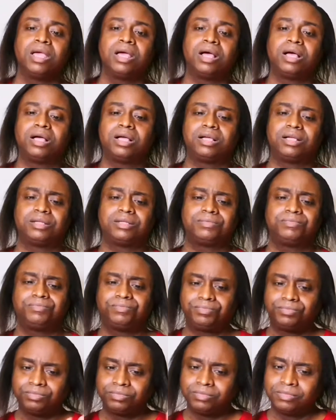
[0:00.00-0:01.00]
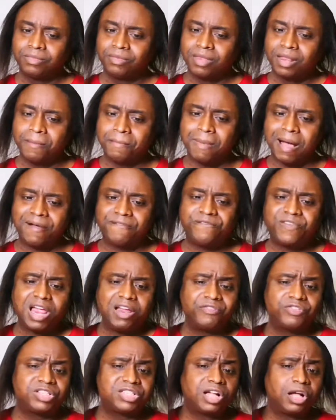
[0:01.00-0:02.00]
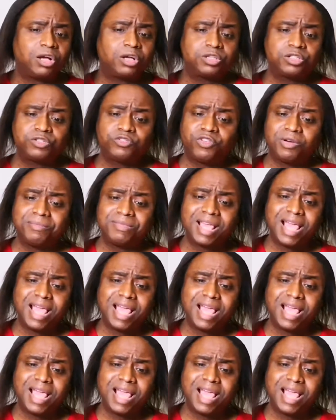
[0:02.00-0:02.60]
My favorite songs from